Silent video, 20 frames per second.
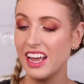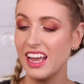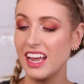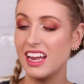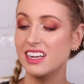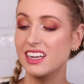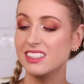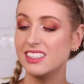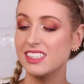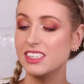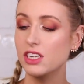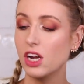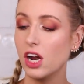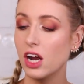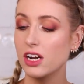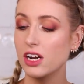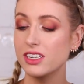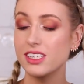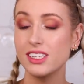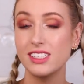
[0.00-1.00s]
It is the
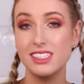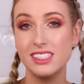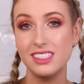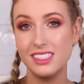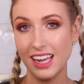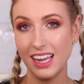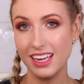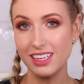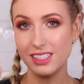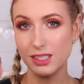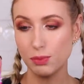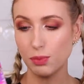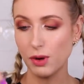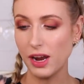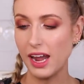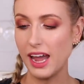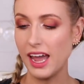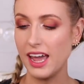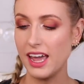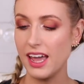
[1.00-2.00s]
Tarte Stay
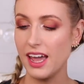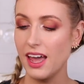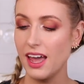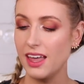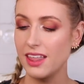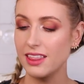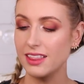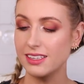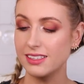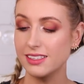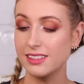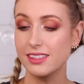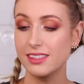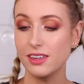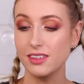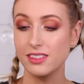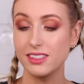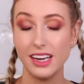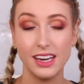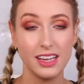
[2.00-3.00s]
Spray. This is
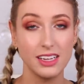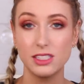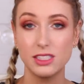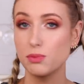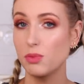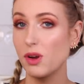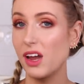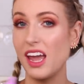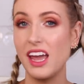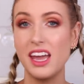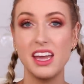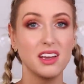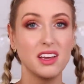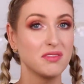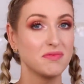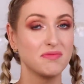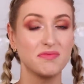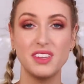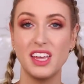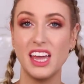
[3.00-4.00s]
their setting spray
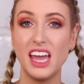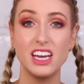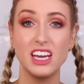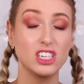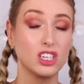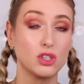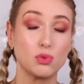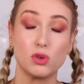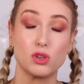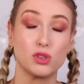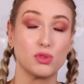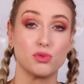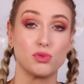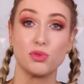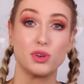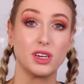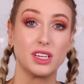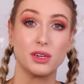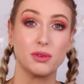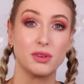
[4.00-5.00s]
it just works
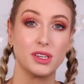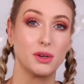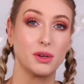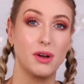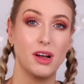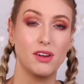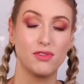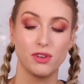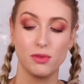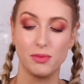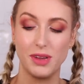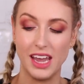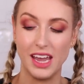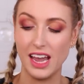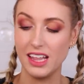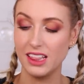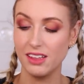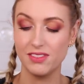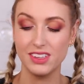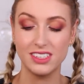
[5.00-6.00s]
really, really well for me.
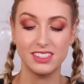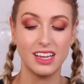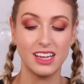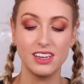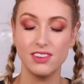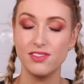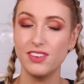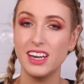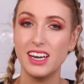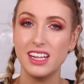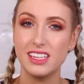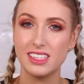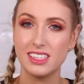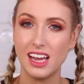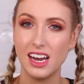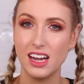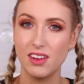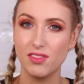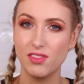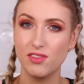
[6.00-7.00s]
I love the scent of it. It's
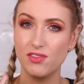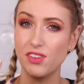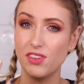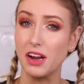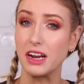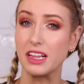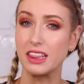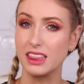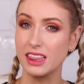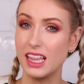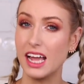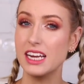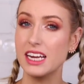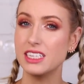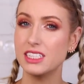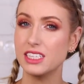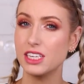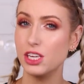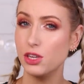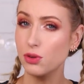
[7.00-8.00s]
kind of a very
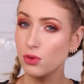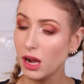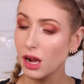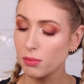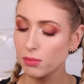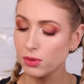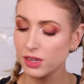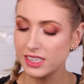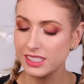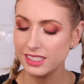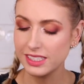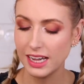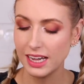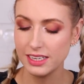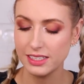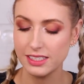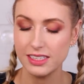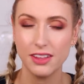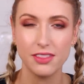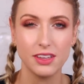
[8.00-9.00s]
light cucumbery
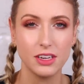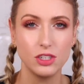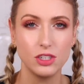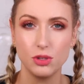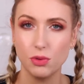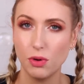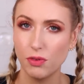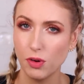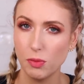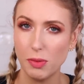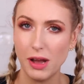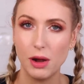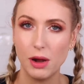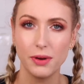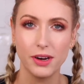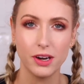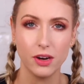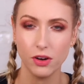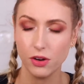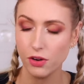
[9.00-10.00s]
scent, nothing too
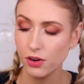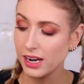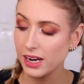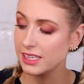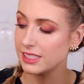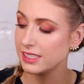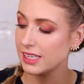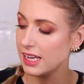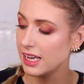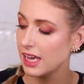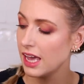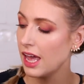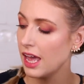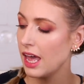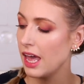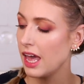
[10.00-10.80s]
overpowering or crazy.